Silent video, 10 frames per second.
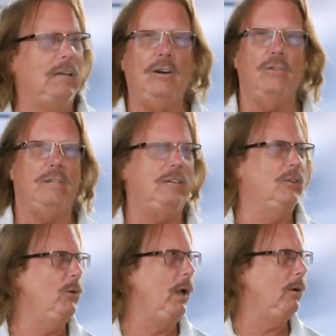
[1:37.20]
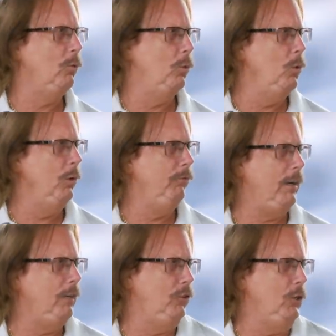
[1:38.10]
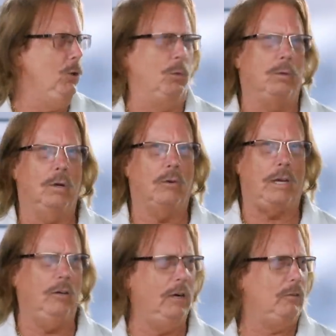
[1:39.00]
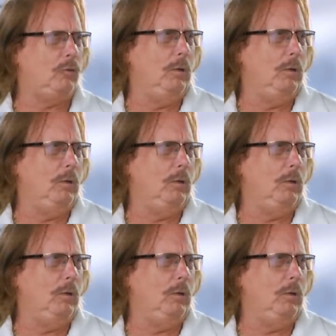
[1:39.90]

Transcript: I don't need you. Who invited you? Okay, you're at my